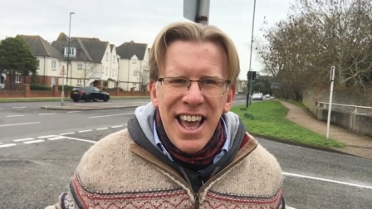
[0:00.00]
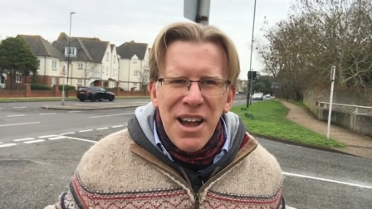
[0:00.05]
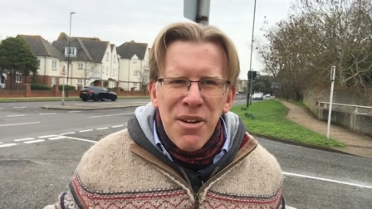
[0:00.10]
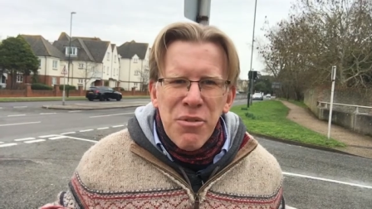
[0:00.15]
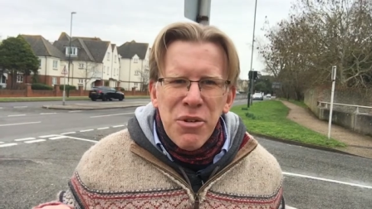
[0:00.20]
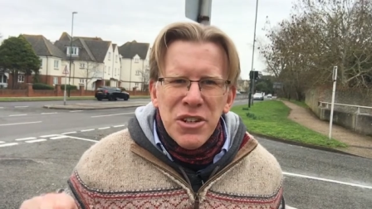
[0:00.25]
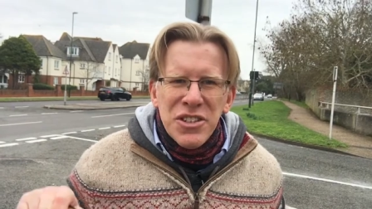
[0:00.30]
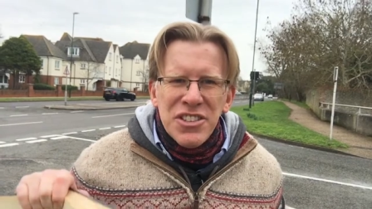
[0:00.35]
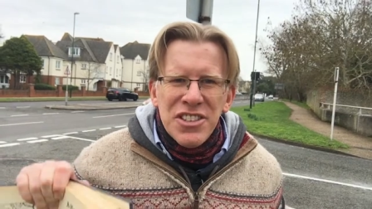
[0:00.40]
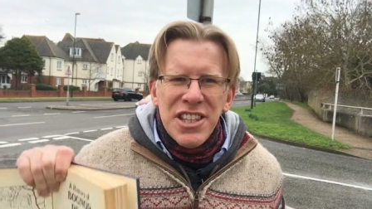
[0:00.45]

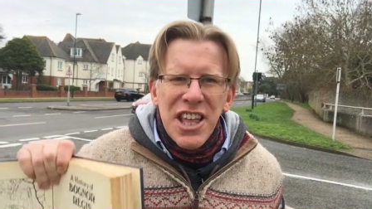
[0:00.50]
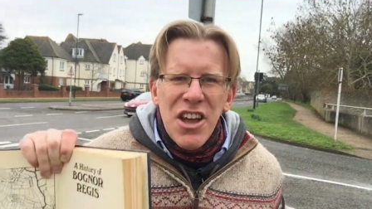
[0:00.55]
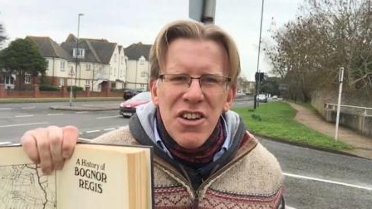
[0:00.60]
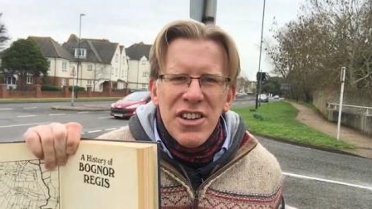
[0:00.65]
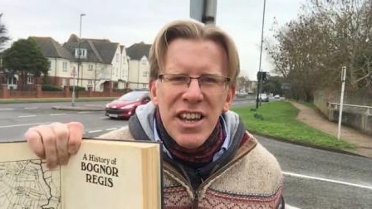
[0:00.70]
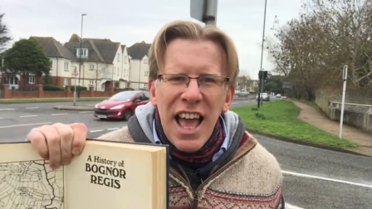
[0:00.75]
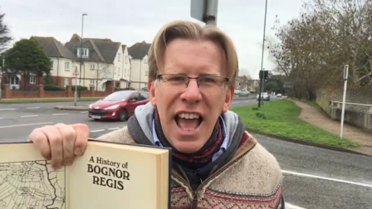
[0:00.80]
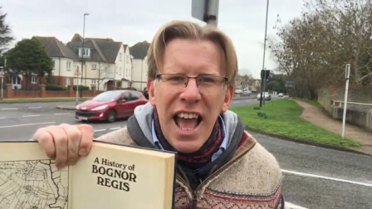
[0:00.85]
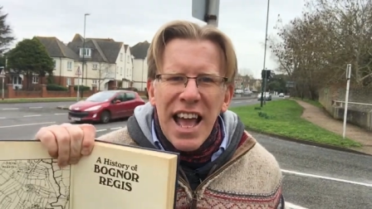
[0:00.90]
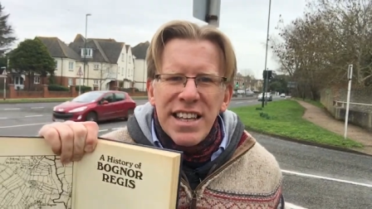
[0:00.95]
was
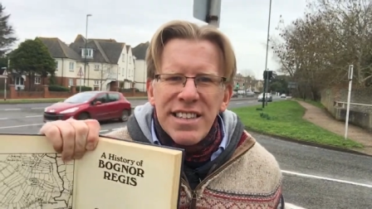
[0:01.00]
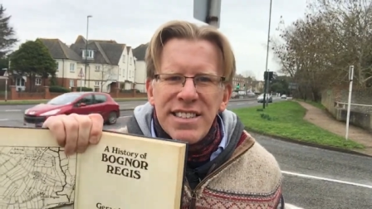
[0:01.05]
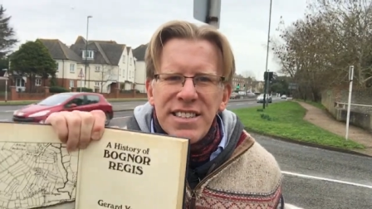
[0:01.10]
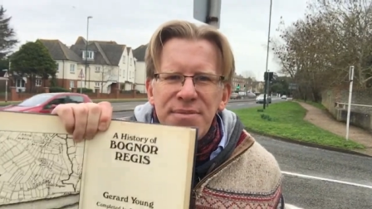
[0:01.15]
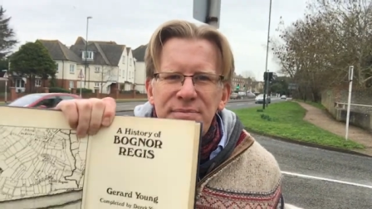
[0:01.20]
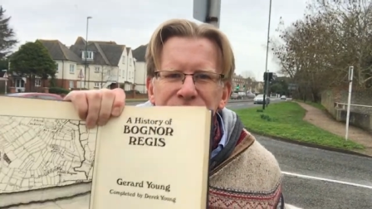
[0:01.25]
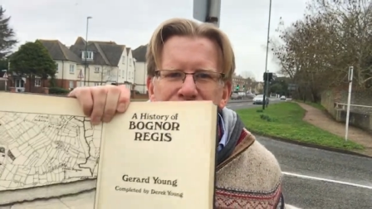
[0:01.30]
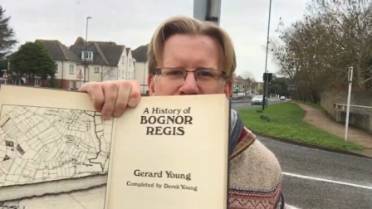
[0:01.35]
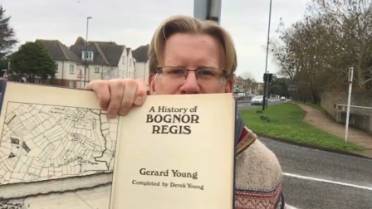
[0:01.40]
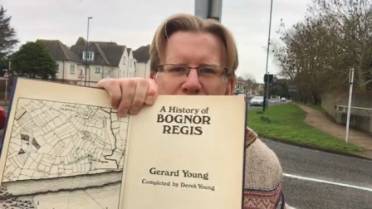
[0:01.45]
known as
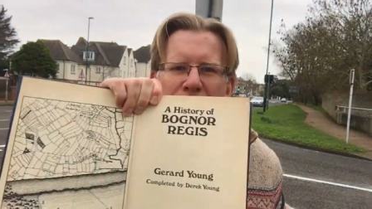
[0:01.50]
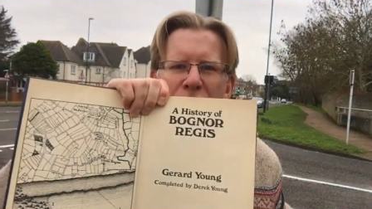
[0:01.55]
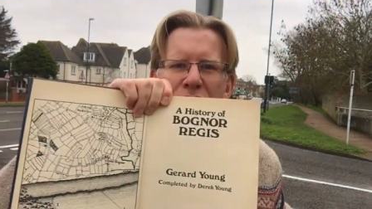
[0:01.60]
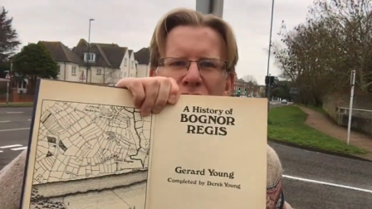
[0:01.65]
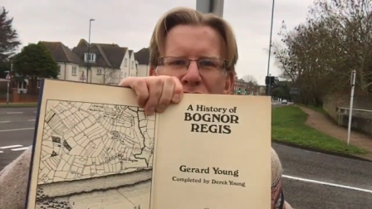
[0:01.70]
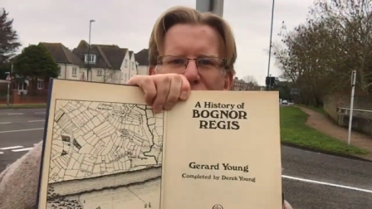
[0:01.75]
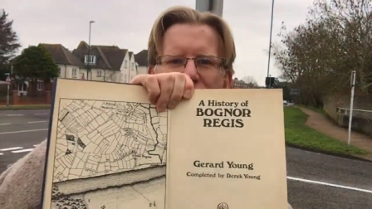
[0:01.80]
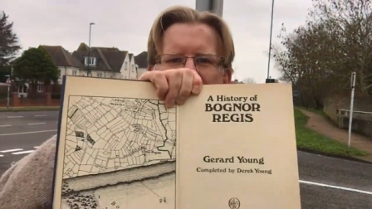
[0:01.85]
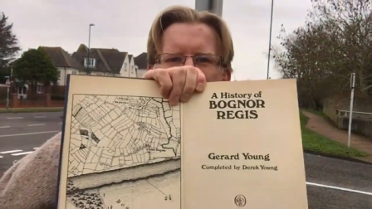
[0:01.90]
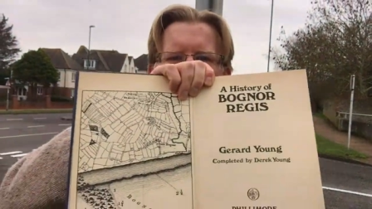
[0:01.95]

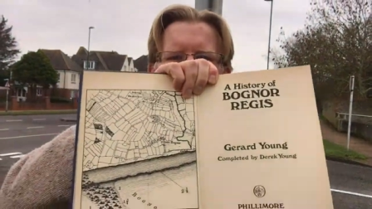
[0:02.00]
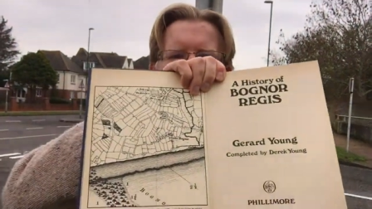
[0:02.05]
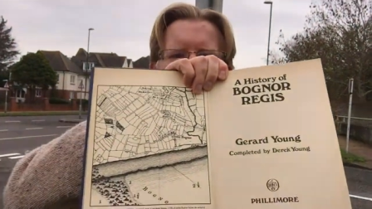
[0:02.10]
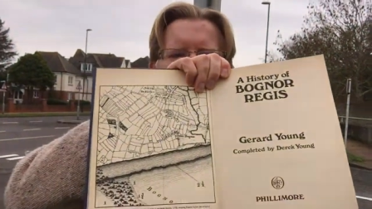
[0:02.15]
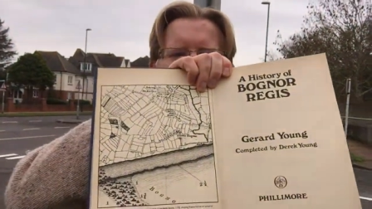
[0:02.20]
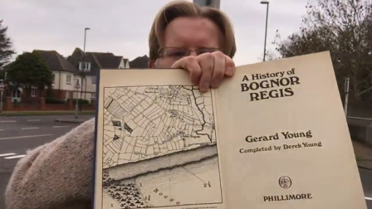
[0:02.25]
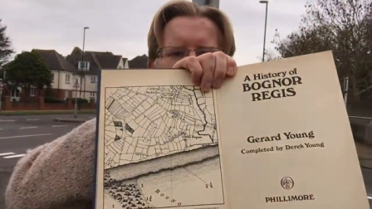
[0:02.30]
Great